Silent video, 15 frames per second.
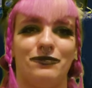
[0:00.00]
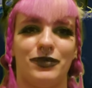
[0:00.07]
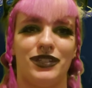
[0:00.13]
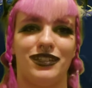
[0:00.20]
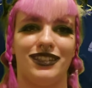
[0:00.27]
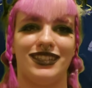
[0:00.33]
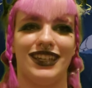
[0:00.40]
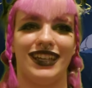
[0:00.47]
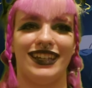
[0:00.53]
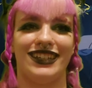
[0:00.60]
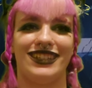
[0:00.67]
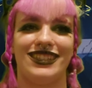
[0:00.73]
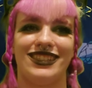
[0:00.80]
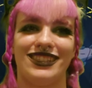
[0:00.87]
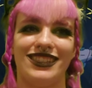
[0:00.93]
ball
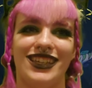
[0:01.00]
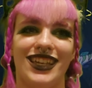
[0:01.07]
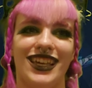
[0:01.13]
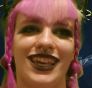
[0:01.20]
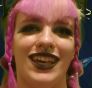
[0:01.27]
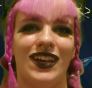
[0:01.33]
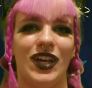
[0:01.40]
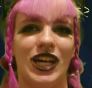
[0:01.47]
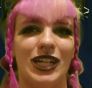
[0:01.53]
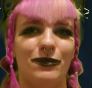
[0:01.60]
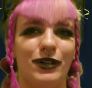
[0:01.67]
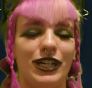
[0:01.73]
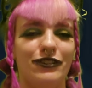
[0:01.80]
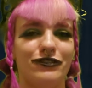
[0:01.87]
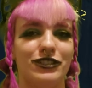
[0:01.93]
sex. I'm
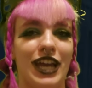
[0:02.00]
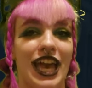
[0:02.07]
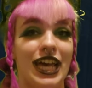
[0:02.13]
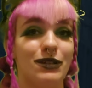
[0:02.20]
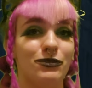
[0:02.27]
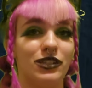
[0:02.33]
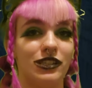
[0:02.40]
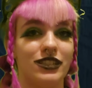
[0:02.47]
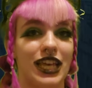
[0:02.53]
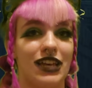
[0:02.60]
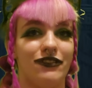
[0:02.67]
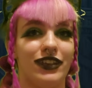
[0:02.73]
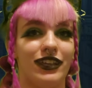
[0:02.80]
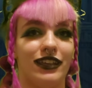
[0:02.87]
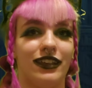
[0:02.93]
all for animals
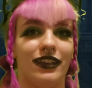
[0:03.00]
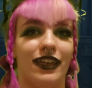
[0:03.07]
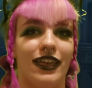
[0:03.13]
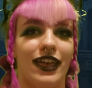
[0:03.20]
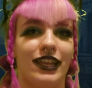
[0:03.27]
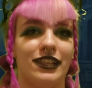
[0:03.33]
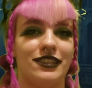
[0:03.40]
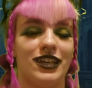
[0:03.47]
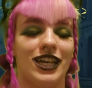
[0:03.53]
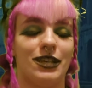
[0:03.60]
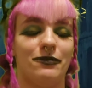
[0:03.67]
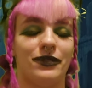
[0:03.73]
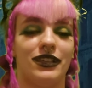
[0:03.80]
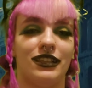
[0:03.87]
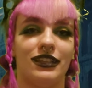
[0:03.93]
having
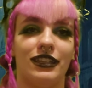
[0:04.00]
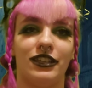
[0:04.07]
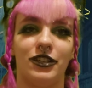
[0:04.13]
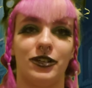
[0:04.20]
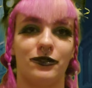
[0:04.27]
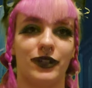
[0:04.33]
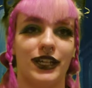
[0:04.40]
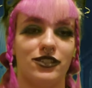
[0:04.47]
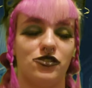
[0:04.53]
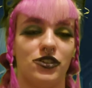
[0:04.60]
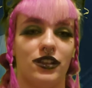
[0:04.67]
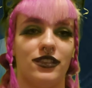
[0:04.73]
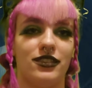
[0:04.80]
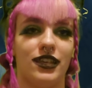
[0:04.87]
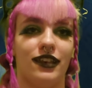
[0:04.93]
anatomically correct
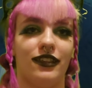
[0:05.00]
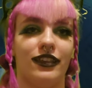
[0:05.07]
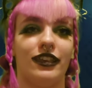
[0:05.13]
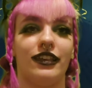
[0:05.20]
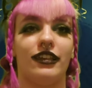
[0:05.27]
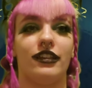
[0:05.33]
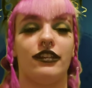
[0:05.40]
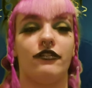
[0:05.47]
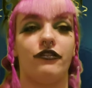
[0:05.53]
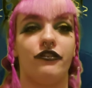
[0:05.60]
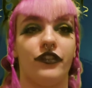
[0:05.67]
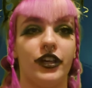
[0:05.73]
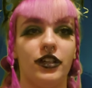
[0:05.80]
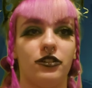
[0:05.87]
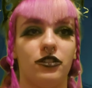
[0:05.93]
genitalia in
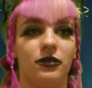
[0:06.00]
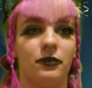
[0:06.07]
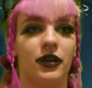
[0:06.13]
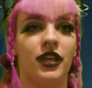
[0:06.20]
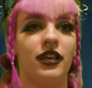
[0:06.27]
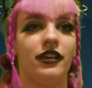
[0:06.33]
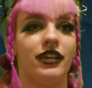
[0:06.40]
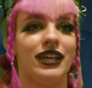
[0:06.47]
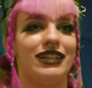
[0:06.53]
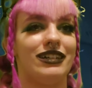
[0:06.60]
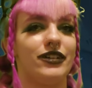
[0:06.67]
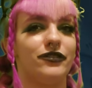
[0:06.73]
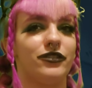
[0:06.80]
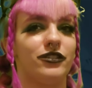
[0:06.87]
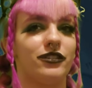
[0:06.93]
film,
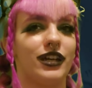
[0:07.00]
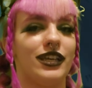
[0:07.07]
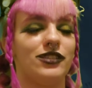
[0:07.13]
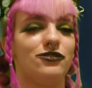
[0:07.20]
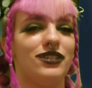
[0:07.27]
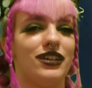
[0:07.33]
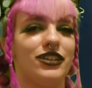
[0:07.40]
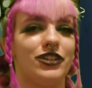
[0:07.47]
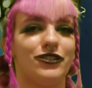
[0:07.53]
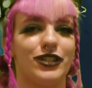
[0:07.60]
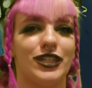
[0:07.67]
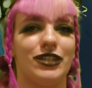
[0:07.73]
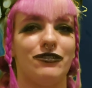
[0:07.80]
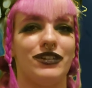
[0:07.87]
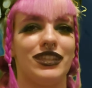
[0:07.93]
however, I do not
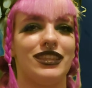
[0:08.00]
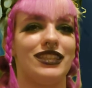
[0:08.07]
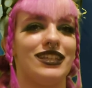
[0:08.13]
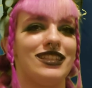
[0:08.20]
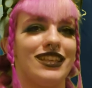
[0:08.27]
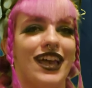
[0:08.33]
agree with these